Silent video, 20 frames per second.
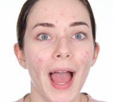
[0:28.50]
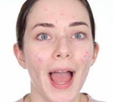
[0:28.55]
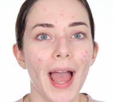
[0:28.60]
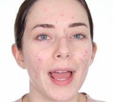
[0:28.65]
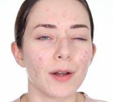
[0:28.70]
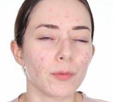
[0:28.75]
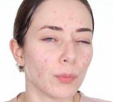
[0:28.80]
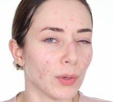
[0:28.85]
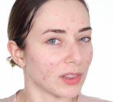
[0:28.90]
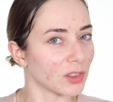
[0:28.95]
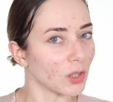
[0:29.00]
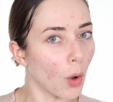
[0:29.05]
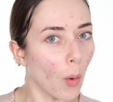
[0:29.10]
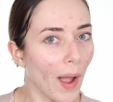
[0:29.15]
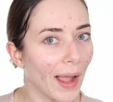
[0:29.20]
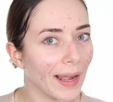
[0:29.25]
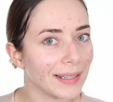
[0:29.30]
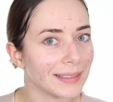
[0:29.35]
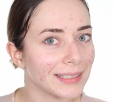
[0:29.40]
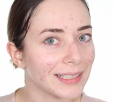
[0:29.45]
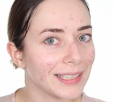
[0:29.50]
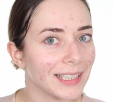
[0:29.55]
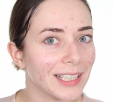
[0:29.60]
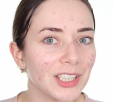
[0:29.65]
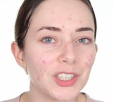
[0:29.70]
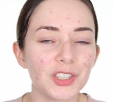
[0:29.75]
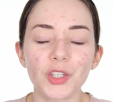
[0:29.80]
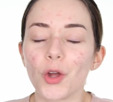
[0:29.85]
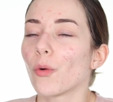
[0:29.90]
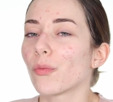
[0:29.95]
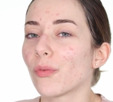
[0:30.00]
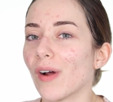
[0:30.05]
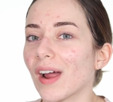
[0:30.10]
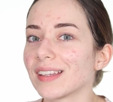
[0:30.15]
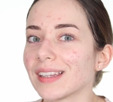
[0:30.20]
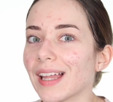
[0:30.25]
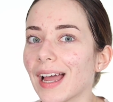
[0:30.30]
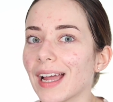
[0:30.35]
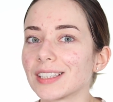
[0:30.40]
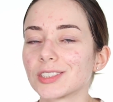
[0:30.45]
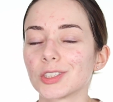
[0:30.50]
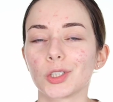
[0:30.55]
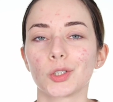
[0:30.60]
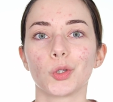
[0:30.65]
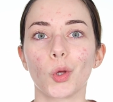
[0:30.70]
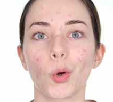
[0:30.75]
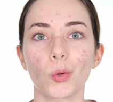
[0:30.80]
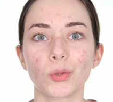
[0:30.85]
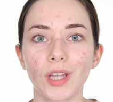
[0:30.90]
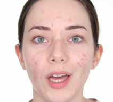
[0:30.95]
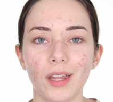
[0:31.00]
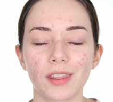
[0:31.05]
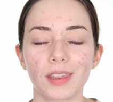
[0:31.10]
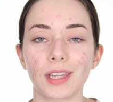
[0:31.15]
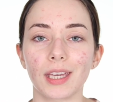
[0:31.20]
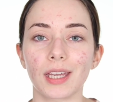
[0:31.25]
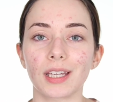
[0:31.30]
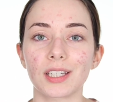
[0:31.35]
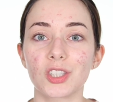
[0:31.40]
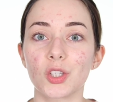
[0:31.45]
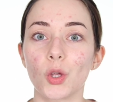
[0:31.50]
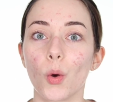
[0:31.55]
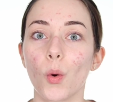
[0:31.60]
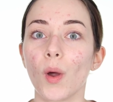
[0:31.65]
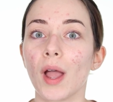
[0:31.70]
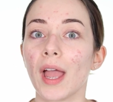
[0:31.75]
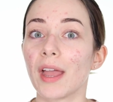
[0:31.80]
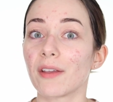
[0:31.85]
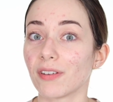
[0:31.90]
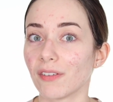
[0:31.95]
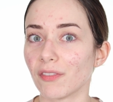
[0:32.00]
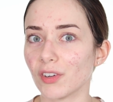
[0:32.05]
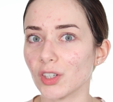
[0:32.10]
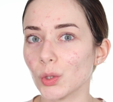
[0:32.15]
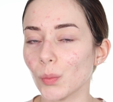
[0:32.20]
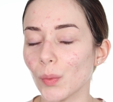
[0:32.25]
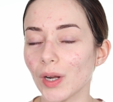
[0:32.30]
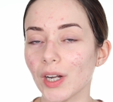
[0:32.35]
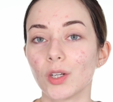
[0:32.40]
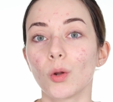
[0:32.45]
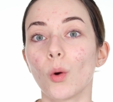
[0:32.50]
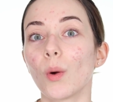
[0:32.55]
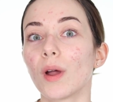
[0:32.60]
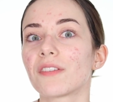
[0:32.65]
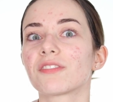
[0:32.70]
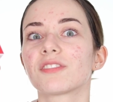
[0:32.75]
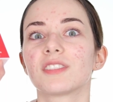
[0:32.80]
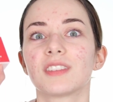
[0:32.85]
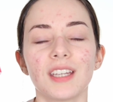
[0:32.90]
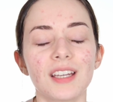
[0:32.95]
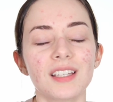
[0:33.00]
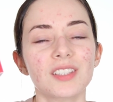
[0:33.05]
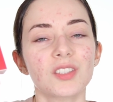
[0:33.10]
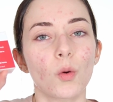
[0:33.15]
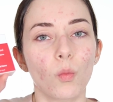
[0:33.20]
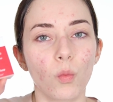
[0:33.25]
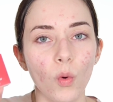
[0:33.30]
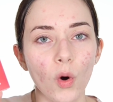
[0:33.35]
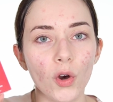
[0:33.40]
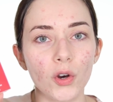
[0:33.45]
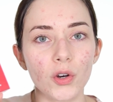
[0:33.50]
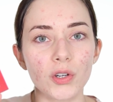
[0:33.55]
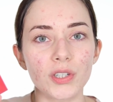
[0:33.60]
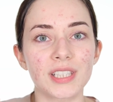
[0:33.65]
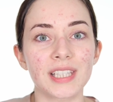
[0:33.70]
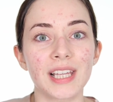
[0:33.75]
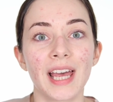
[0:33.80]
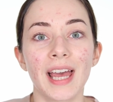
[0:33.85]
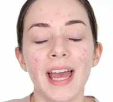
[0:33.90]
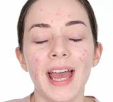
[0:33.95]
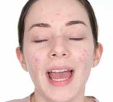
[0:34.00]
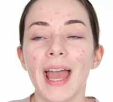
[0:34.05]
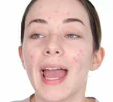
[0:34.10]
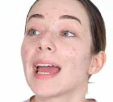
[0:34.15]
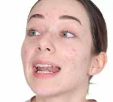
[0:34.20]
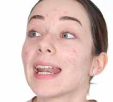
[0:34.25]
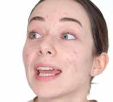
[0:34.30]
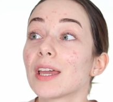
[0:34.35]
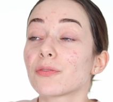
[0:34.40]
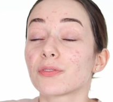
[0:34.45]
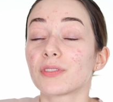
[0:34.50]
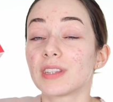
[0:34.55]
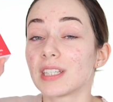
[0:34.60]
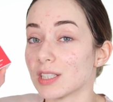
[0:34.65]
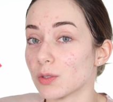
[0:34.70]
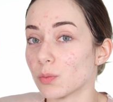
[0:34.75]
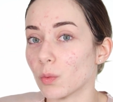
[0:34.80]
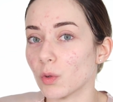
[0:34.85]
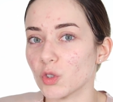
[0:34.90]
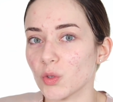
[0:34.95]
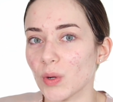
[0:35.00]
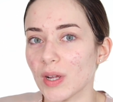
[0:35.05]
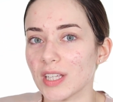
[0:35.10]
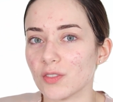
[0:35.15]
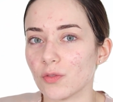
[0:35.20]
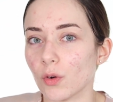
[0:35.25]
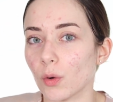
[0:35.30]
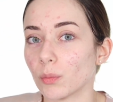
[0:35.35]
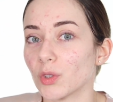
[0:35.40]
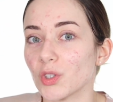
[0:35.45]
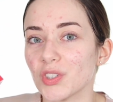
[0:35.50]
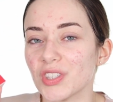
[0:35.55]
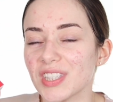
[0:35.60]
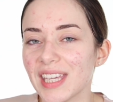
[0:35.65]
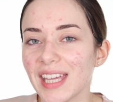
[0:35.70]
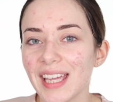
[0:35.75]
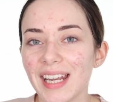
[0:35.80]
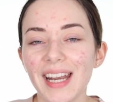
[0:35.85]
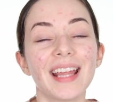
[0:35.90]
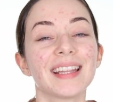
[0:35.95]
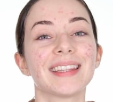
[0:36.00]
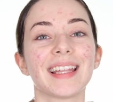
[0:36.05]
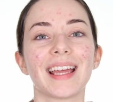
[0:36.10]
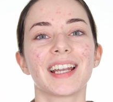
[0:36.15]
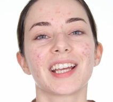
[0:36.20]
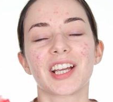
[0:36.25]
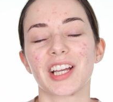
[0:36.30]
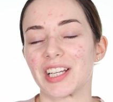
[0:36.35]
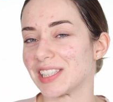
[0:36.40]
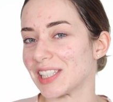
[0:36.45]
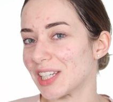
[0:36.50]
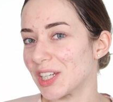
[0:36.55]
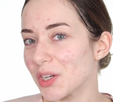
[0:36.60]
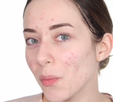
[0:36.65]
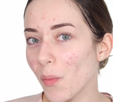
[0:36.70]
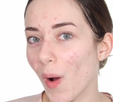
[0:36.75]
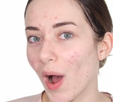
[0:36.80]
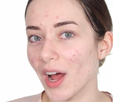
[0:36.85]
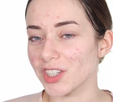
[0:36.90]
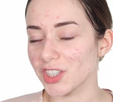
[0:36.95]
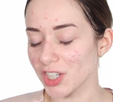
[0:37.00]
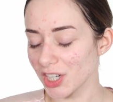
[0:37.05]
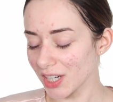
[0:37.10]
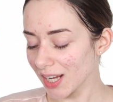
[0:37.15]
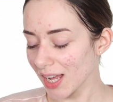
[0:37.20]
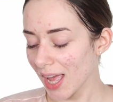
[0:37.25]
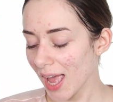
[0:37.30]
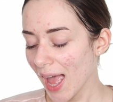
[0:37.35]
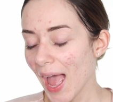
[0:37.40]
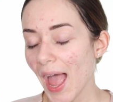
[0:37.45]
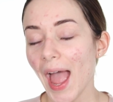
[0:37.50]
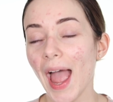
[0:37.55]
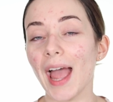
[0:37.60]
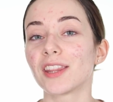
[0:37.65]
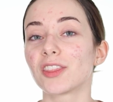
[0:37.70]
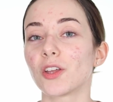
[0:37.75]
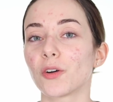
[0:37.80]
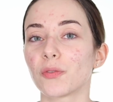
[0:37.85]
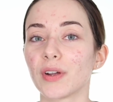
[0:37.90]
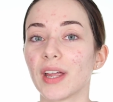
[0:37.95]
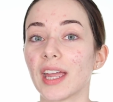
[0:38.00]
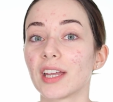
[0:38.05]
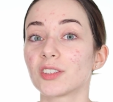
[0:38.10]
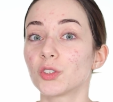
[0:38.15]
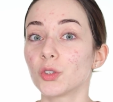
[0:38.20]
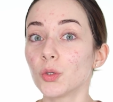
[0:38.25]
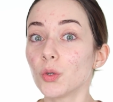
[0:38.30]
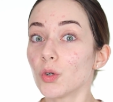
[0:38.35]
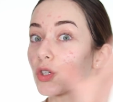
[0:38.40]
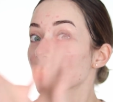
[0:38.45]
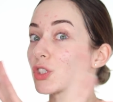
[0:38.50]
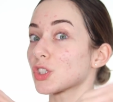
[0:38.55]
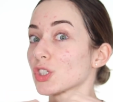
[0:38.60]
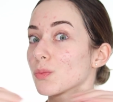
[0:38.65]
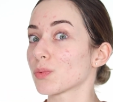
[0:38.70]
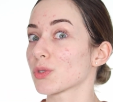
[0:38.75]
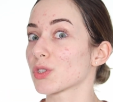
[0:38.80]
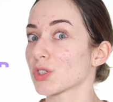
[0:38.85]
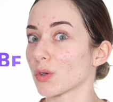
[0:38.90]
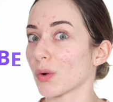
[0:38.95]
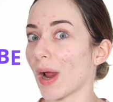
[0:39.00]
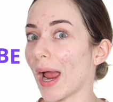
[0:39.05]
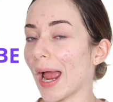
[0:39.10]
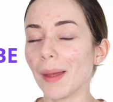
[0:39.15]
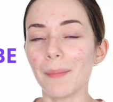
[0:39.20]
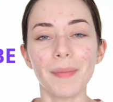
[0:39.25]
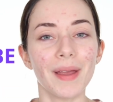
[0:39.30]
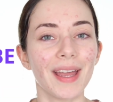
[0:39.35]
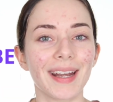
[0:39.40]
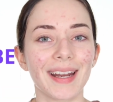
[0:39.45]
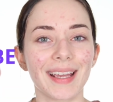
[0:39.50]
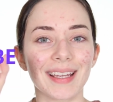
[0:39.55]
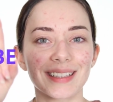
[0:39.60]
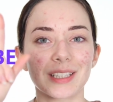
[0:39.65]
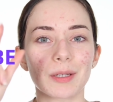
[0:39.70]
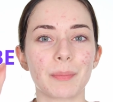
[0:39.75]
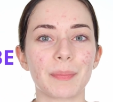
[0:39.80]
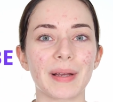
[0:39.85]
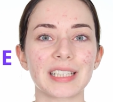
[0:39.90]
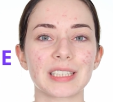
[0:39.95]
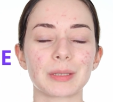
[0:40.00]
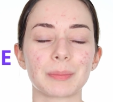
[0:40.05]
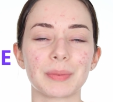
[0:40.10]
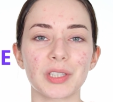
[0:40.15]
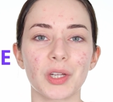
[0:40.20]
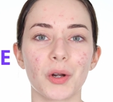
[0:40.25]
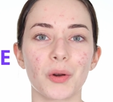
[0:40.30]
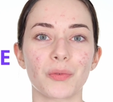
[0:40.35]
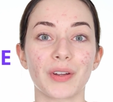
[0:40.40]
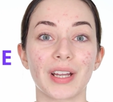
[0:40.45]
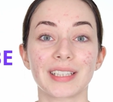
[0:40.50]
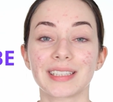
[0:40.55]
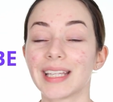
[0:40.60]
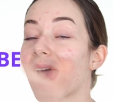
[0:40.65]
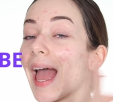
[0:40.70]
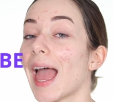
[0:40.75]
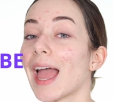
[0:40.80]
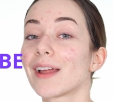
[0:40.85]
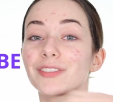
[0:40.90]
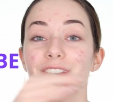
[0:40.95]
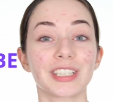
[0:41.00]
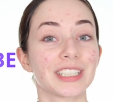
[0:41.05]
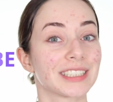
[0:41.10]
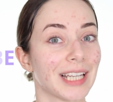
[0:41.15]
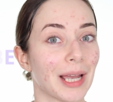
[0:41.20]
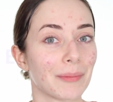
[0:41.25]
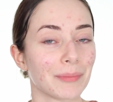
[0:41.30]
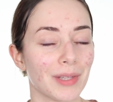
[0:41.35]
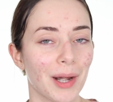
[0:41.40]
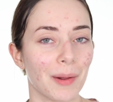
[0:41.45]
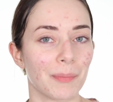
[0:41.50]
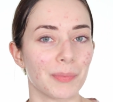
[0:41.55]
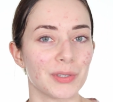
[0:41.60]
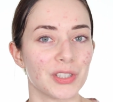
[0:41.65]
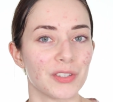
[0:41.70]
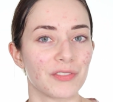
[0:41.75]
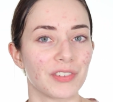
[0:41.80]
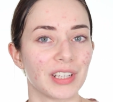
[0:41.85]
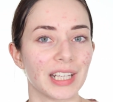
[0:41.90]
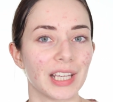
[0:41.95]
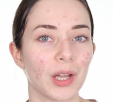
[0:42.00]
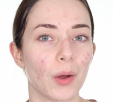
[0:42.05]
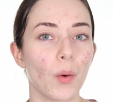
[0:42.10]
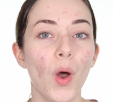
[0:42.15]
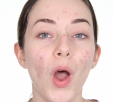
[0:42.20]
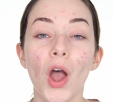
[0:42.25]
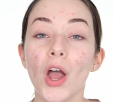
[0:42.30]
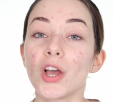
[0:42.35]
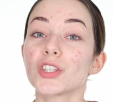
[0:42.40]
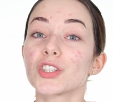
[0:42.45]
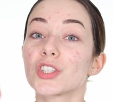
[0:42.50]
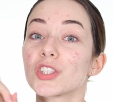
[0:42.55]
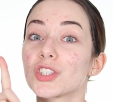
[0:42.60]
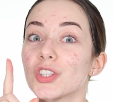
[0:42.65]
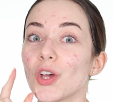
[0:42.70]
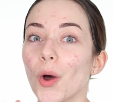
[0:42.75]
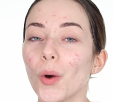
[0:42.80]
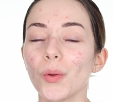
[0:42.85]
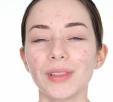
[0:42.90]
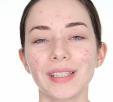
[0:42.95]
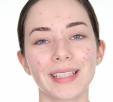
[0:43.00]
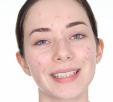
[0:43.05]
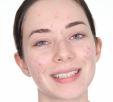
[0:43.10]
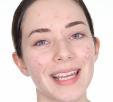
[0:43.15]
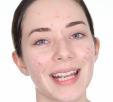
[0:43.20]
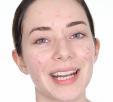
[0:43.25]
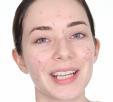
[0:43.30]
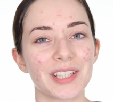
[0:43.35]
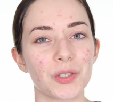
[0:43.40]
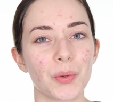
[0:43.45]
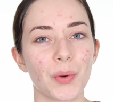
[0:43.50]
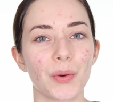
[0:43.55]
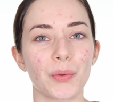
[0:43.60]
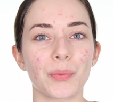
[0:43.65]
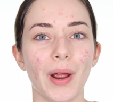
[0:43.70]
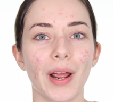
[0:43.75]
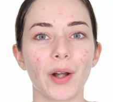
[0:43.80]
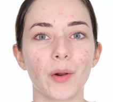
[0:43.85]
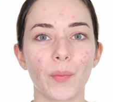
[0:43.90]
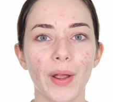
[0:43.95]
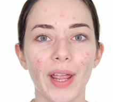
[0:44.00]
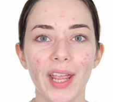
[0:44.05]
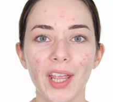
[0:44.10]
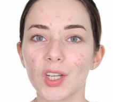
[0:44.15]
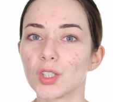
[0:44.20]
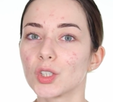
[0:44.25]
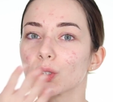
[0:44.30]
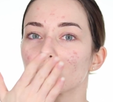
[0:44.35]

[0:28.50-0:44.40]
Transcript: and with no acne, no fine lines, no nothing. So if ever you want to know if this works and if this will transform your skin, then continue watching, and don't forget to subscribe and hit the bell to be notified every time that I post a video. So let's get into it right away.